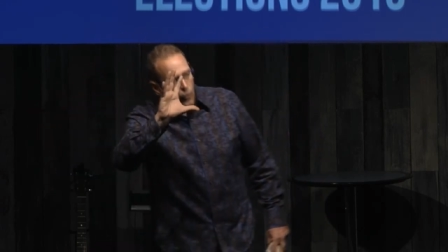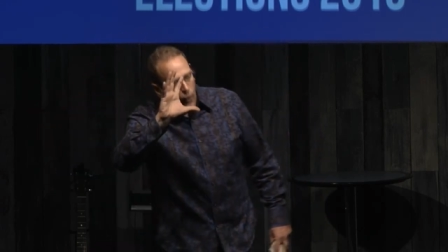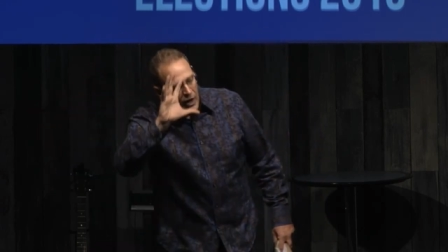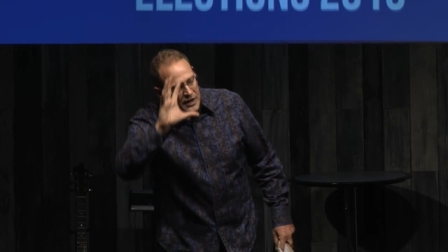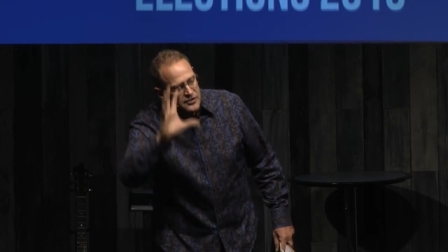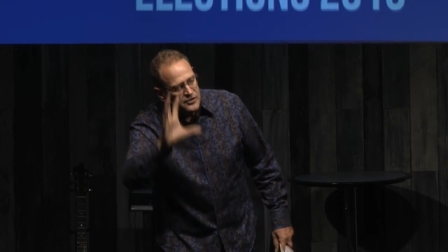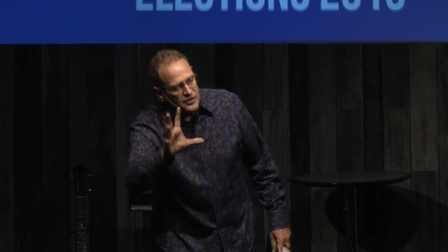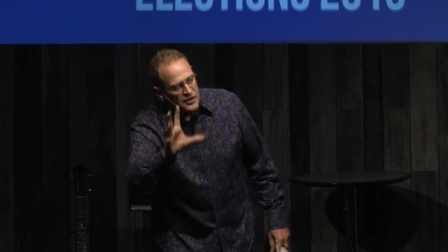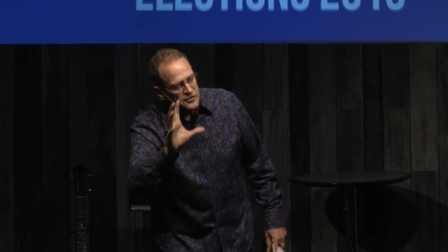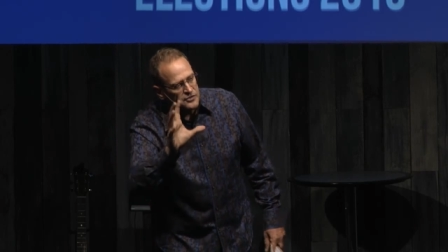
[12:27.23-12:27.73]

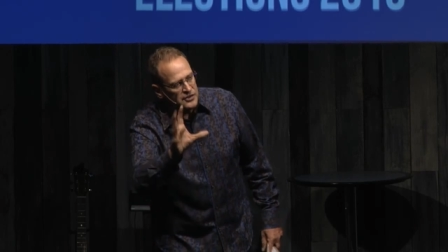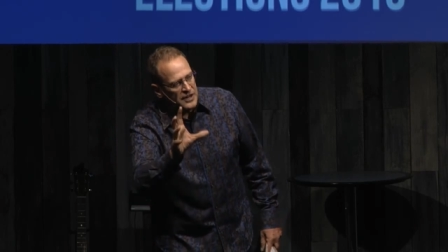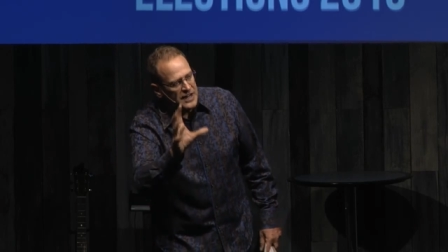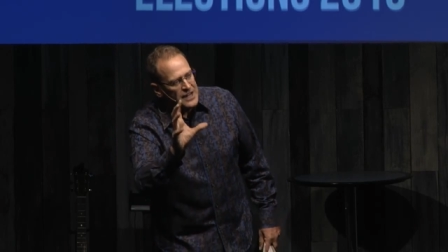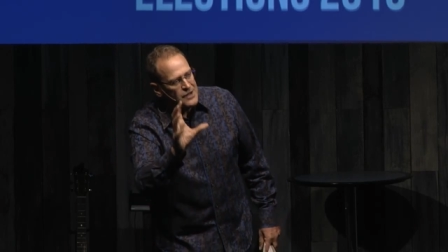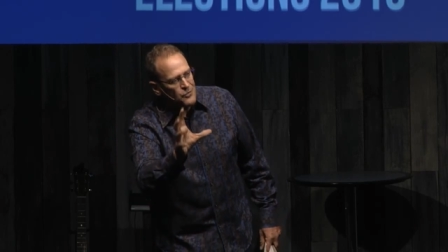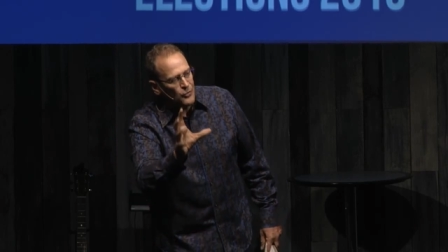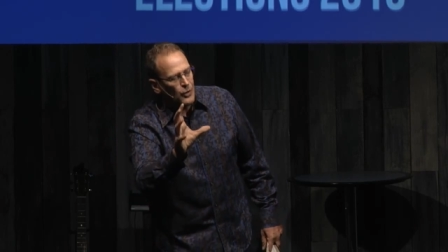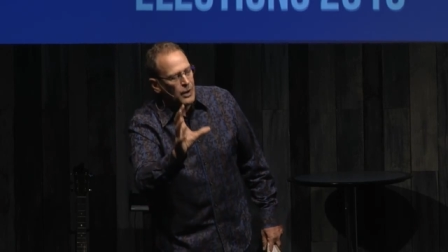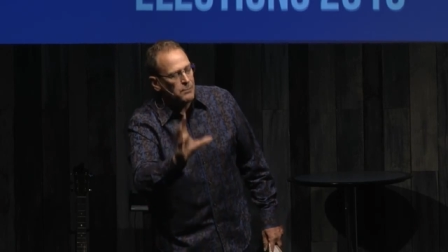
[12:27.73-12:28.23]
What does
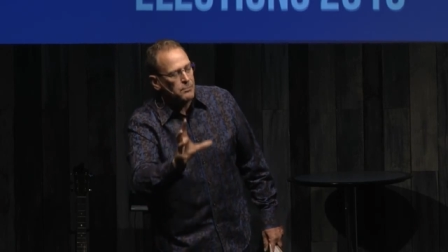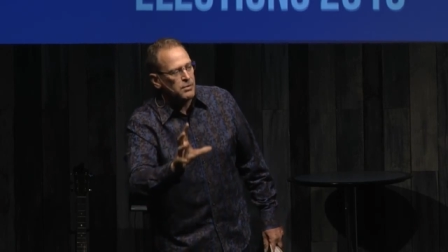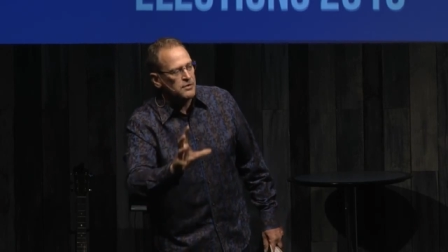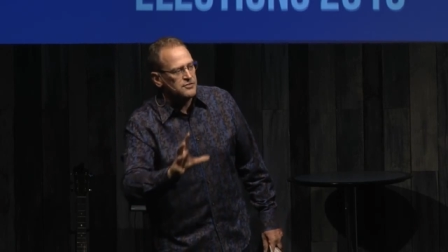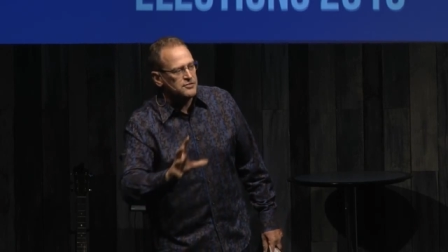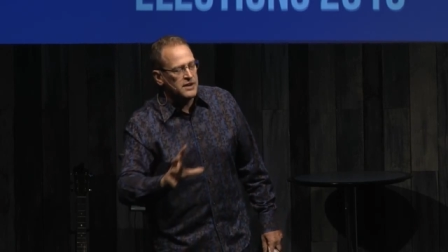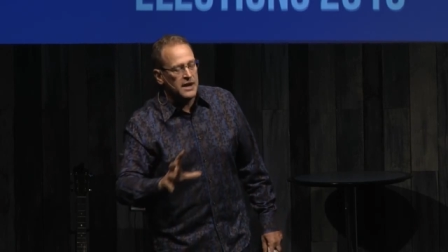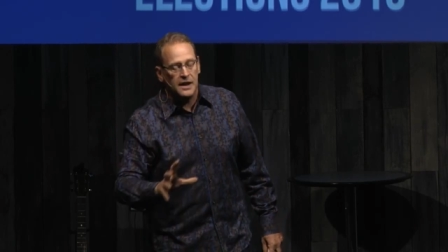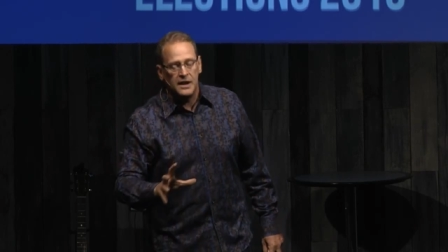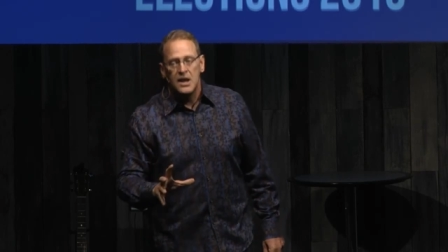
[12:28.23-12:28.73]
it
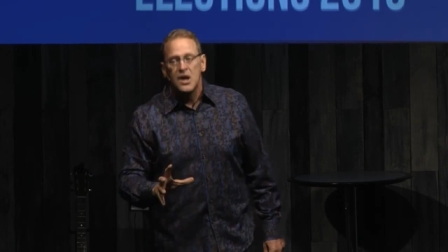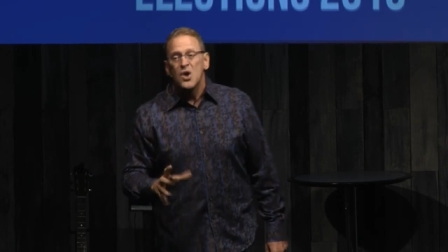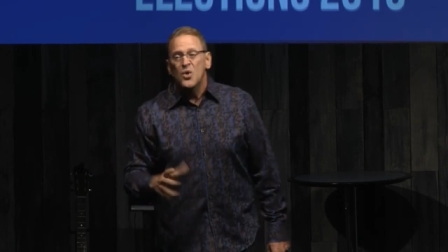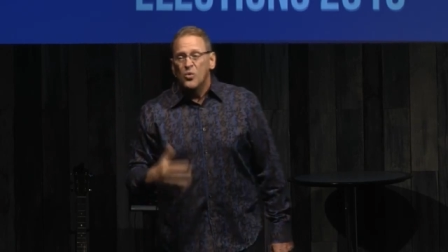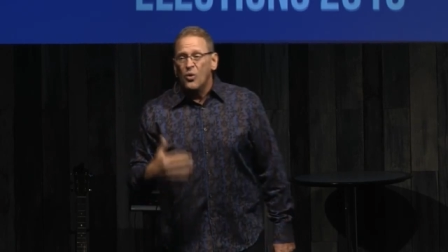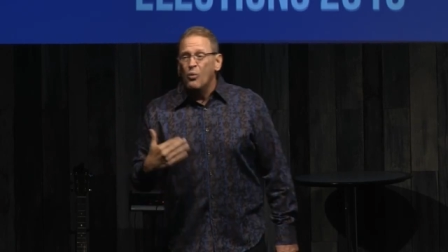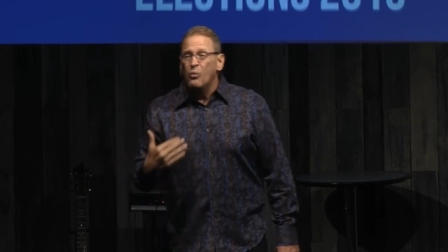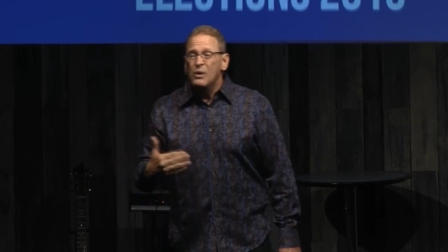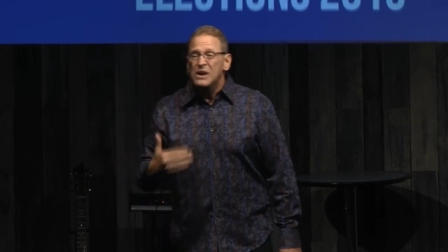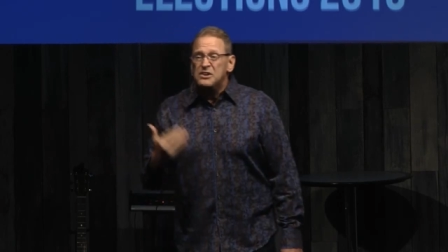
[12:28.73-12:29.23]
represent?
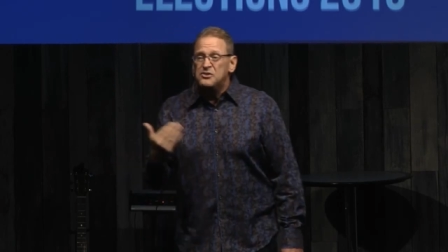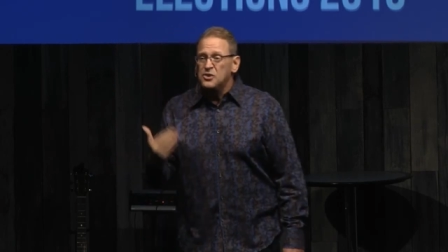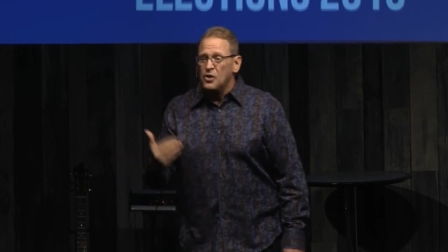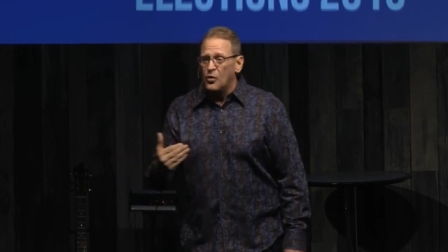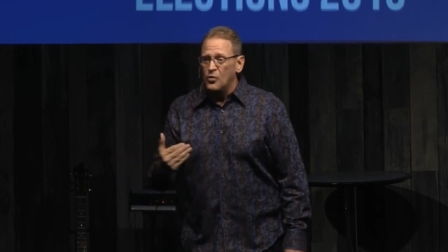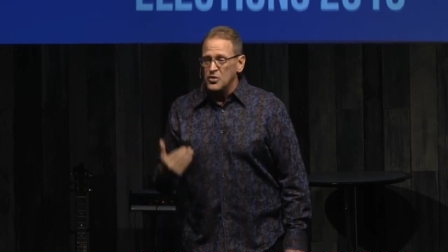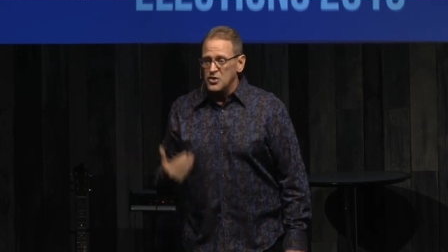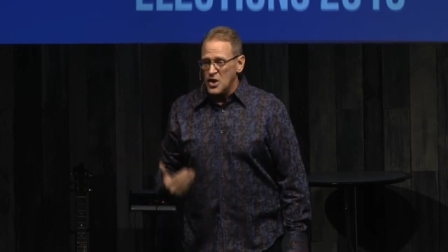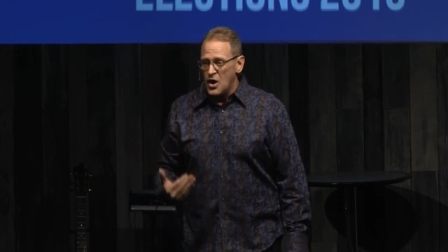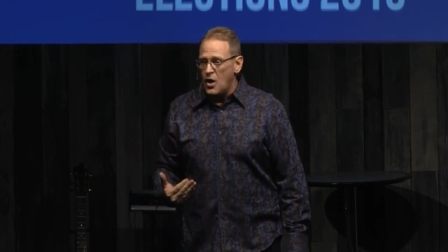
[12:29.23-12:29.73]
Well, we
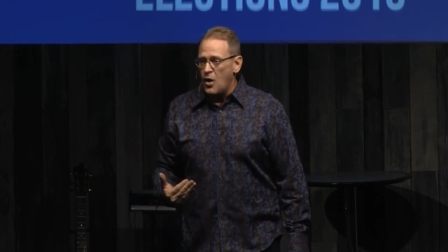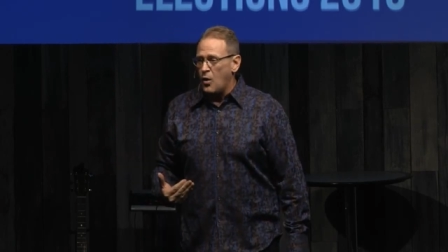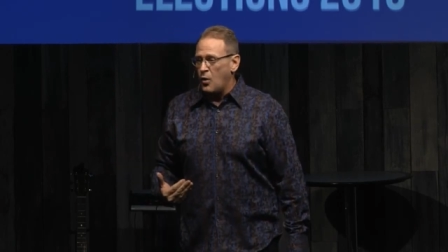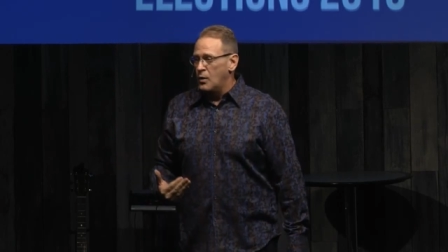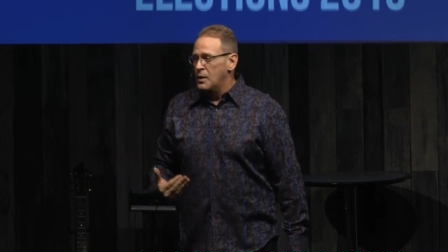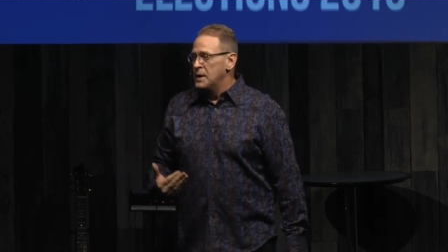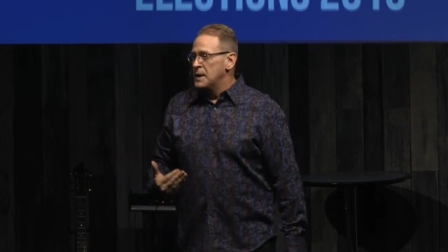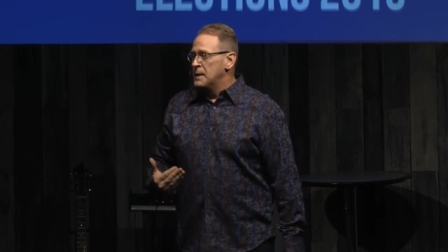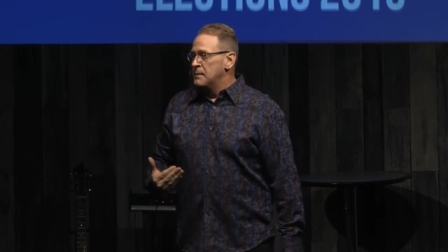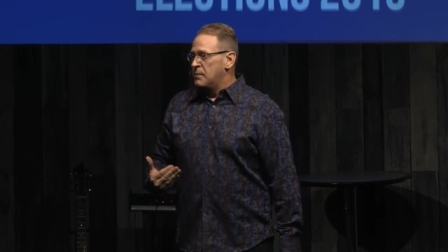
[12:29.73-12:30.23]
don't know,
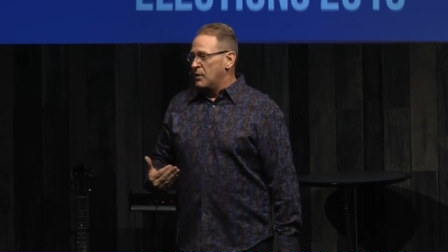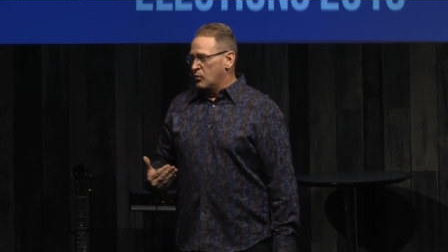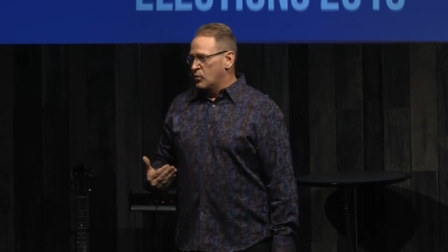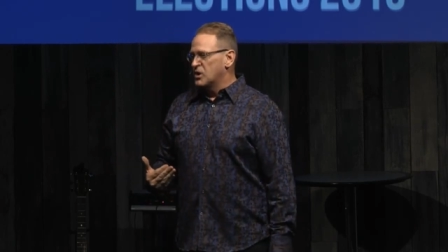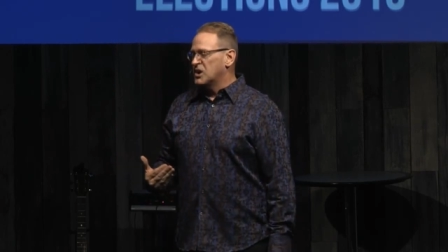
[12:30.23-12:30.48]
but we're